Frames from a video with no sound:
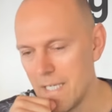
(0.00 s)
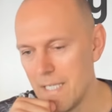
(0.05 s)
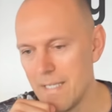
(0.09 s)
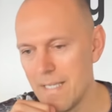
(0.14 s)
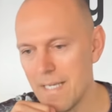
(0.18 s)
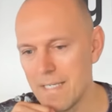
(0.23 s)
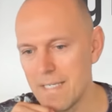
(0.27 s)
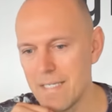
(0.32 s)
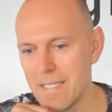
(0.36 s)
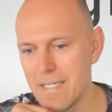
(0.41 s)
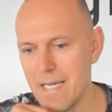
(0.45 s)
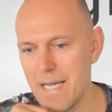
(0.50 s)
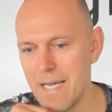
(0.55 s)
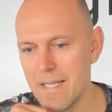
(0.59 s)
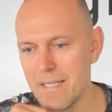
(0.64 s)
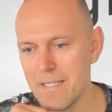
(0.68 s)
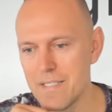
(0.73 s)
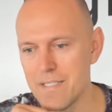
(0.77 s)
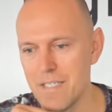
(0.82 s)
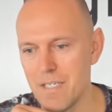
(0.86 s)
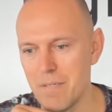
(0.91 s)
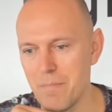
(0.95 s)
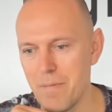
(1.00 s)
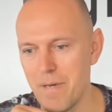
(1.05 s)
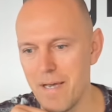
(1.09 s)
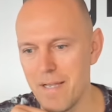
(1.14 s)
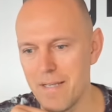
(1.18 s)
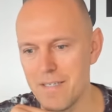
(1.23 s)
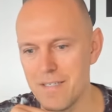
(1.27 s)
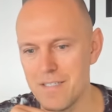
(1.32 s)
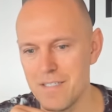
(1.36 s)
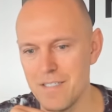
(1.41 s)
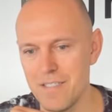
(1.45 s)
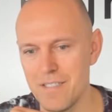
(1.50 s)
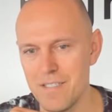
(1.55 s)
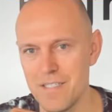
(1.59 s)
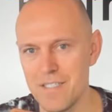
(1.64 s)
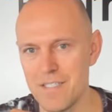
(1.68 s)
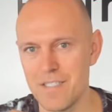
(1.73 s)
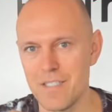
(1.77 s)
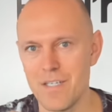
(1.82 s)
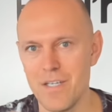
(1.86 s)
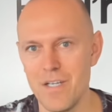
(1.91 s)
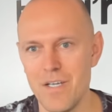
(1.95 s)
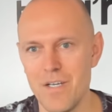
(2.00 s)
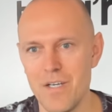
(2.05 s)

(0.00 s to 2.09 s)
that candlestick patterns is